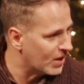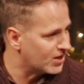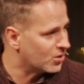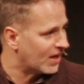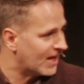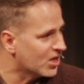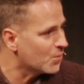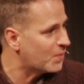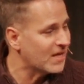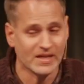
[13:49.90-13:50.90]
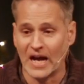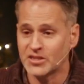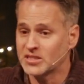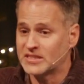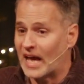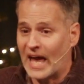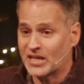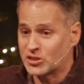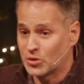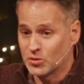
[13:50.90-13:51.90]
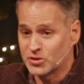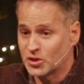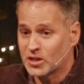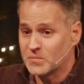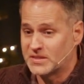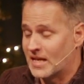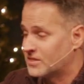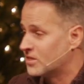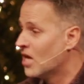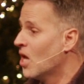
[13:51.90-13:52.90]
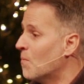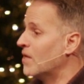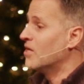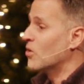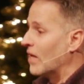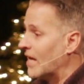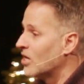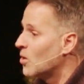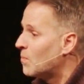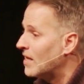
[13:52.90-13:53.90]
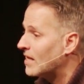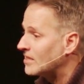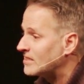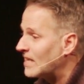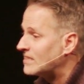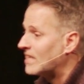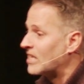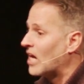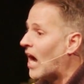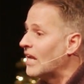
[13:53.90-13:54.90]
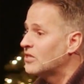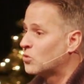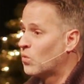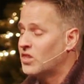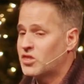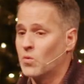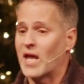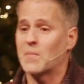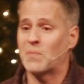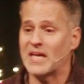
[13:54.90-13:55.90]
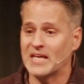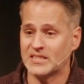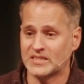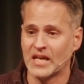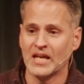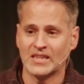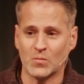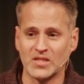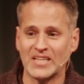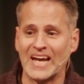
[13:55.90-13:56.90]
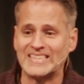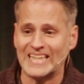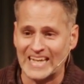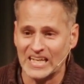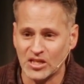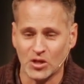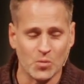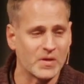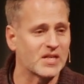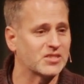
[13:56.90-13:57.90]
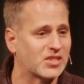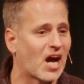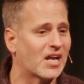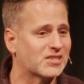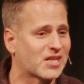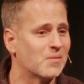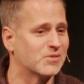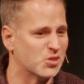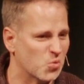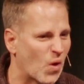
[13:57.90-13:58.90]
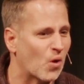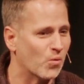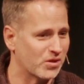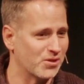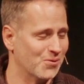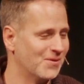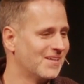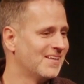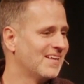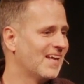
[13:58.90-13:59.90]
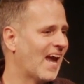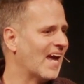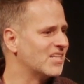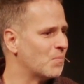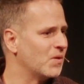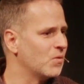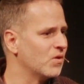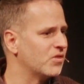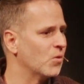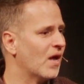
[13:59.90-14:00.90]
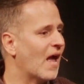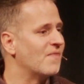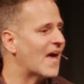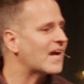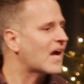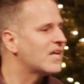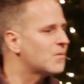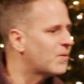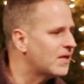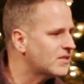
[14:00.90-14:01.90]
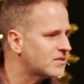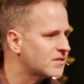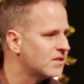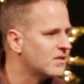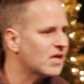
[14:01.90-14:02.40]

you in your inner being, not just external circumstances, but in your inner being a sense that God is with you, a peace that resides in you because God has come to dwell with you and to be with you. And that kind of peace,